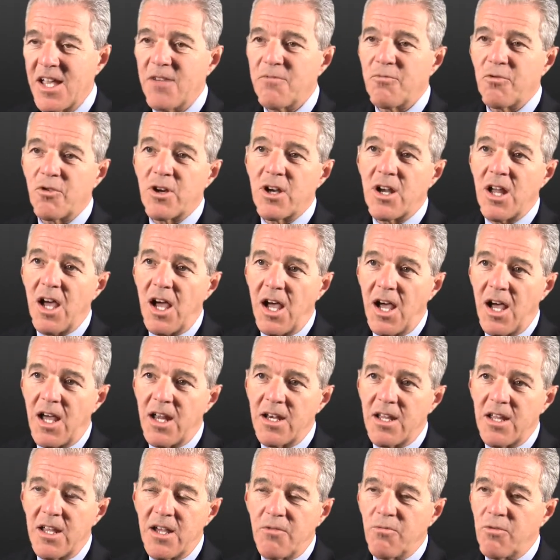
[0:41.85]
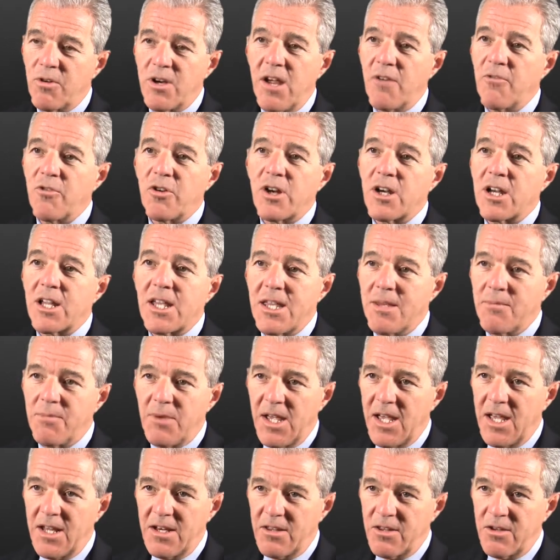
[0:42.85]
If we're not, we're never going to keep
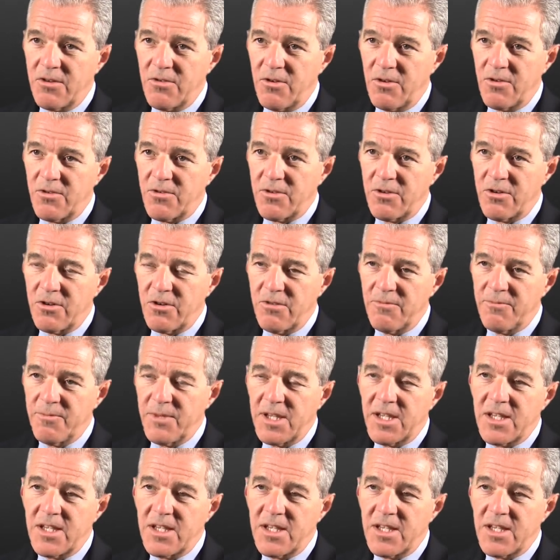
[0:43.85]
ahead of the growth curve,